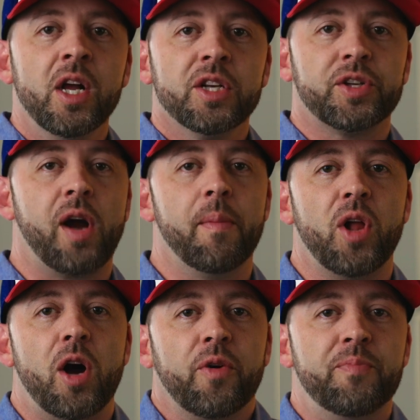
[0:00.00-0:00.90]
So come
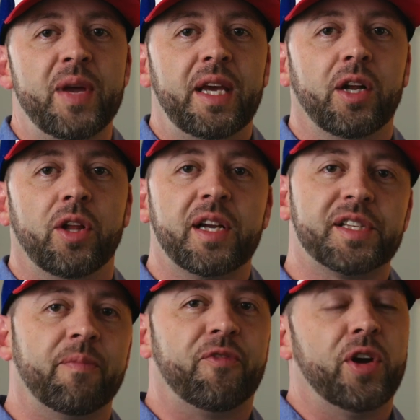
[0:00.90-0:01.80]
along with me to look at
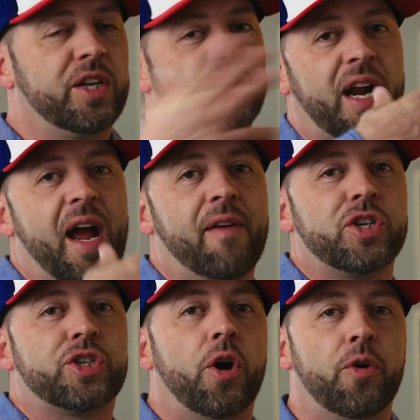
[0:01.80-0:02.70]
some footage that I haven't
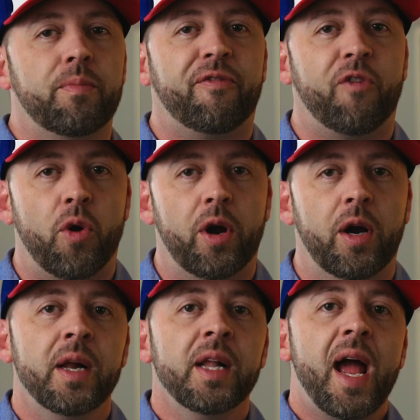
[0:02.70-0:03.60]
shown before,